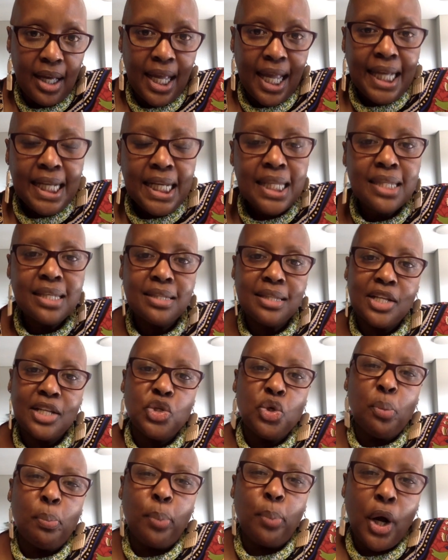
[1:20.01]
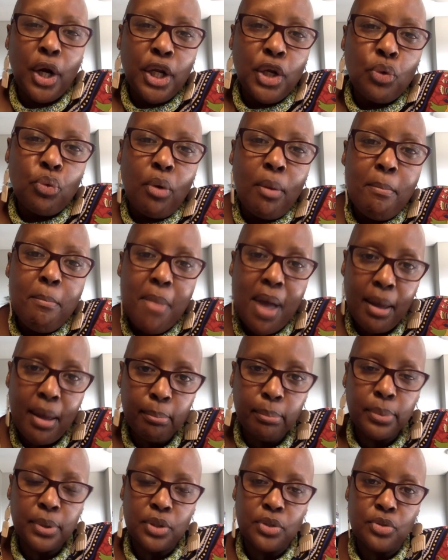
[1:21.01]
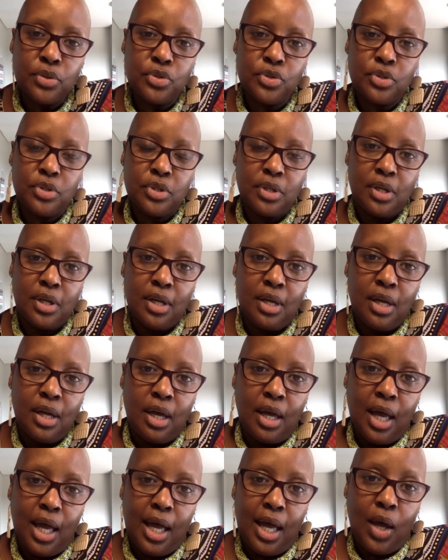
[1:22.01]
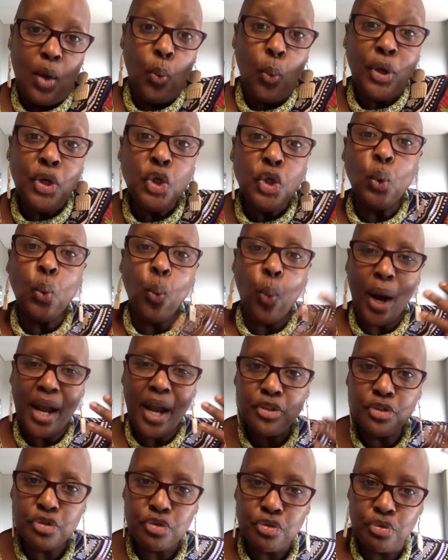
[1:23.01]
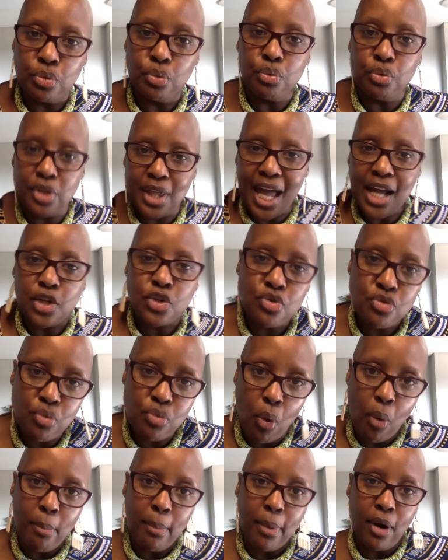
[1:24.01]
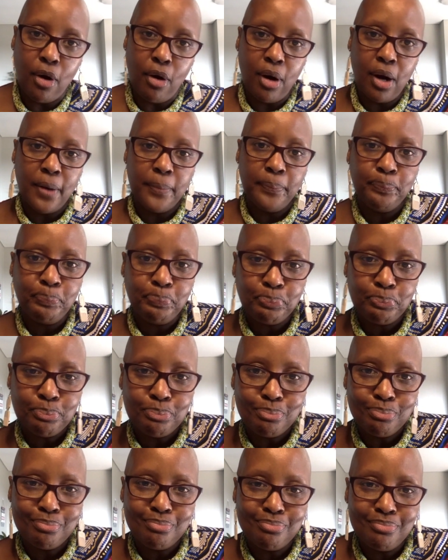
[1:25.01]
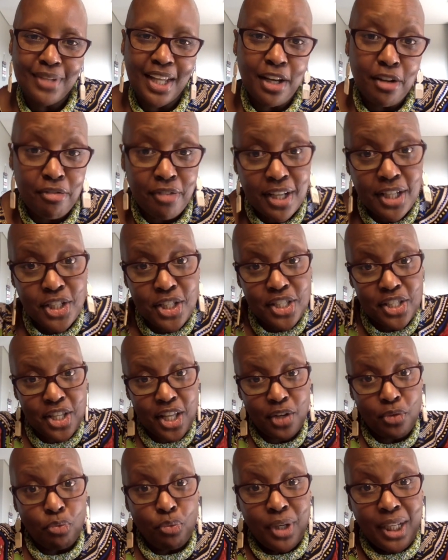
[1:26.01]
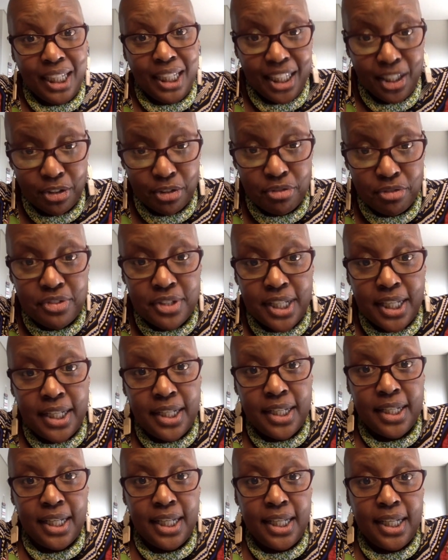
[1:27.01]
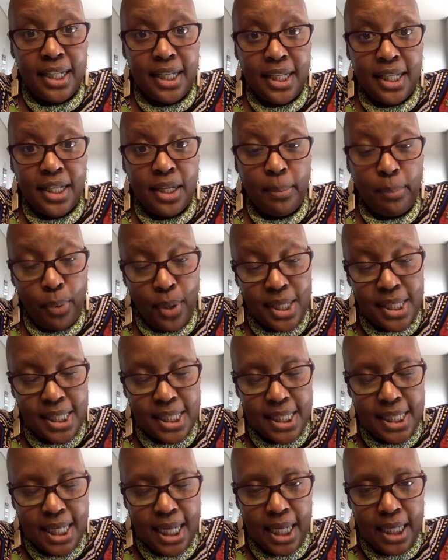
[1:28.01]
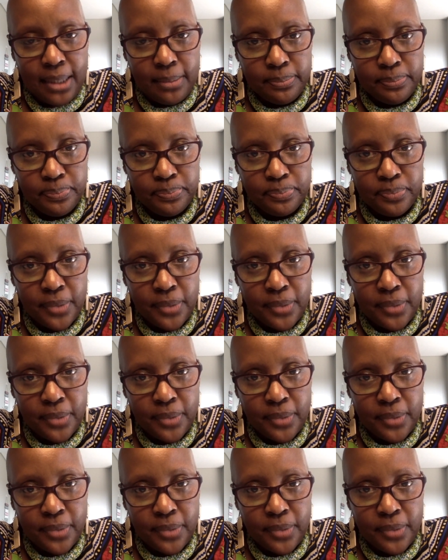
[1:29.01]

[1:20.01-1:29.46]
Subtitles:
Anything that your body remembers when you went through that trauma, that event is then relived in a present time.